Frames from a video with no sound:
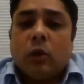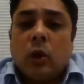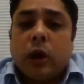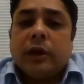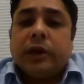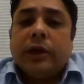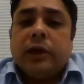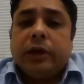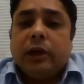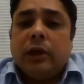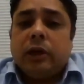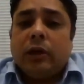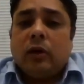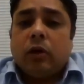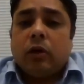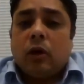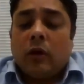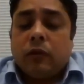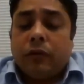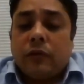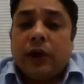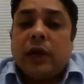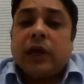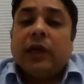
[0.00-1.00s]
quantity
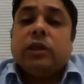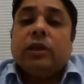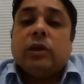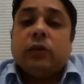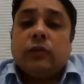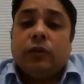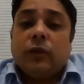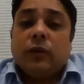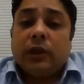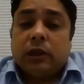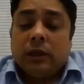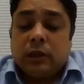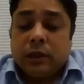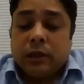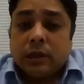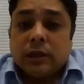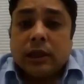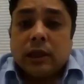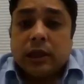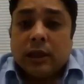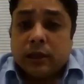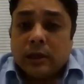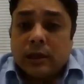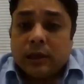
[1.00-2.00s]
of agent within the
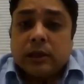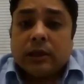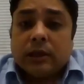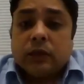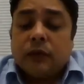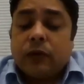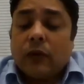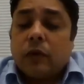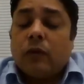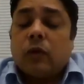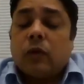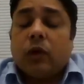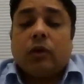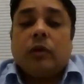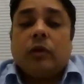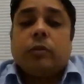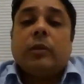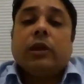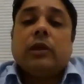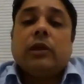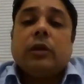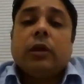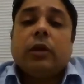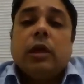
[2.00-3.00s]
cylinder. This is for water
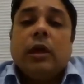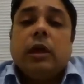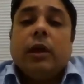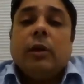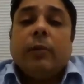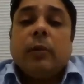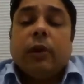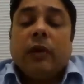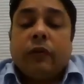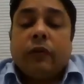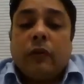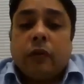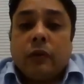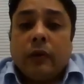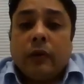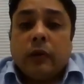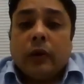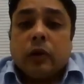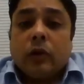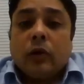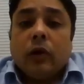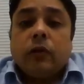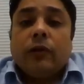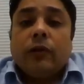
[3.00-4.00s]
mist. But if we
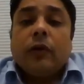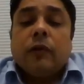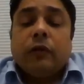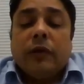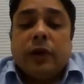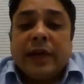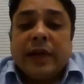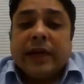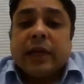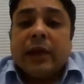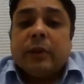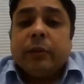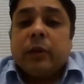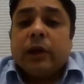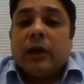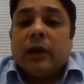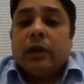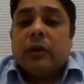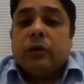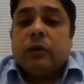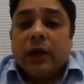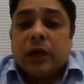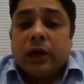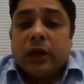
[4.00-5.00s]
were to go for wet
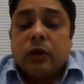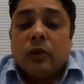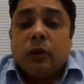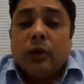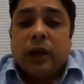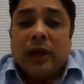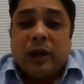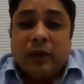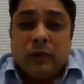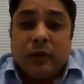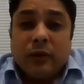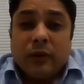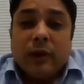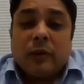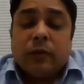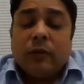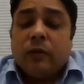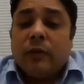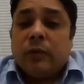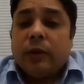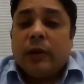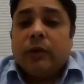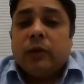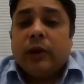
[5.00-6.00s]
chemical, we can do anywhere
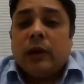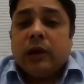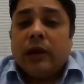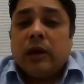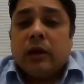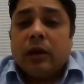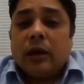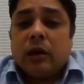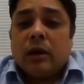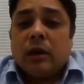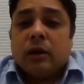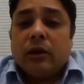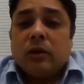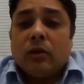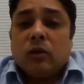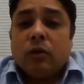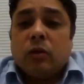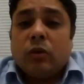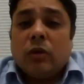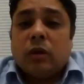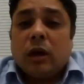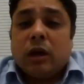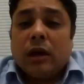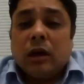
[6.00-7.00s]
between
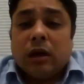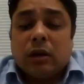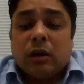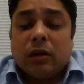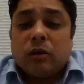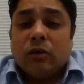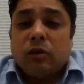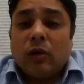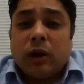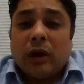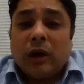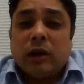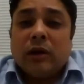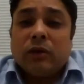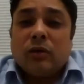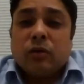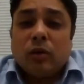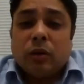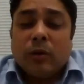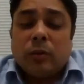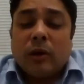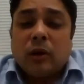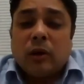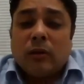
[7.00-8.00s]

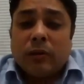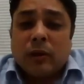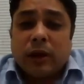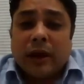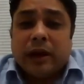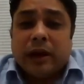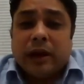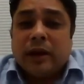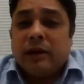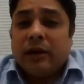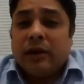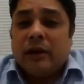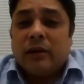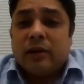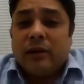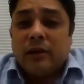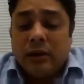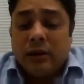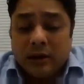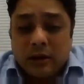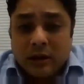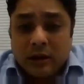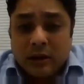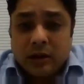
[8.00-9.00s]
200 to about
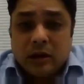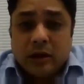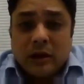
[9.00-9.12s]
800